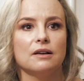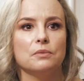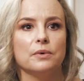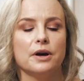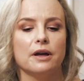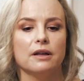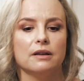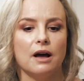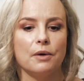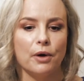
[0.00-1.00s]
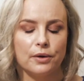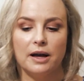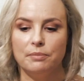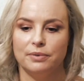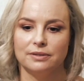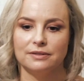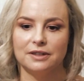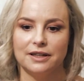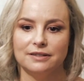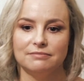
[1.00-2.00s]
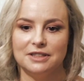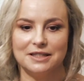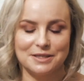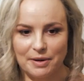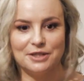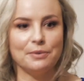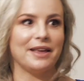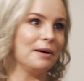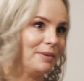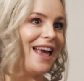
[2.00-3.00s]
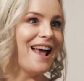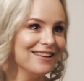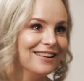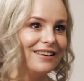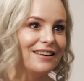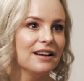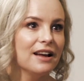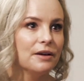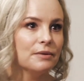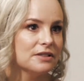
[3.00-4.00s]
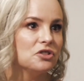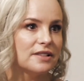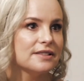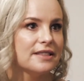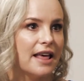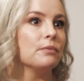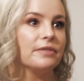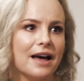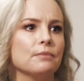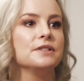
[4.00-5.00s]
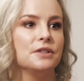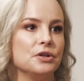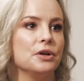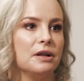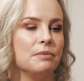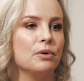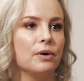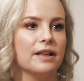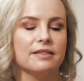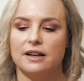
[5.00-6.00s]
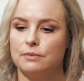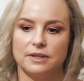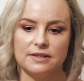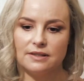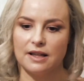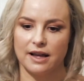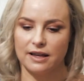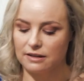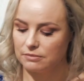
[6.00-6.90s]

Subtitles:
when I woke up and I didn't expect to wake up again, it was just, that was the turning point. That was like